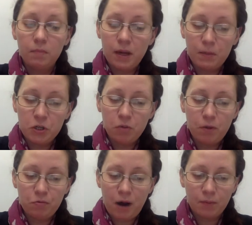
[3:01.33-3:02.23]
The baby should
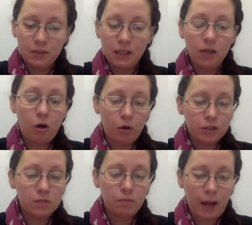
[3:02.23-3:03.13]
be wrapped in a
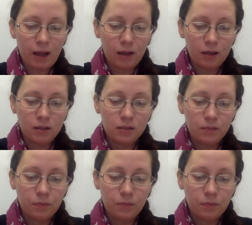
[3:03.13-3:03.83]
cotton blanket.